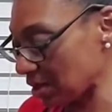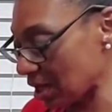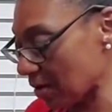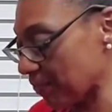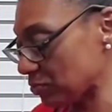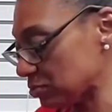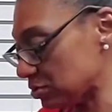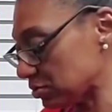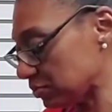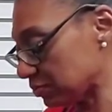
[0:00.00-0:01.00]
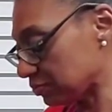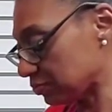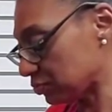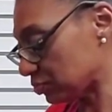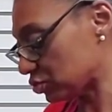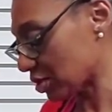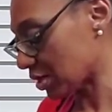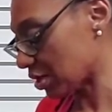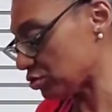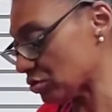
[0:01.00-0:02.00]
and apples. Try
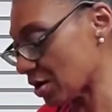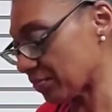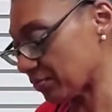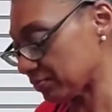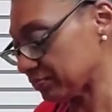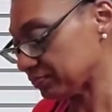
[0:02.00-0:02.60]
not to drop them.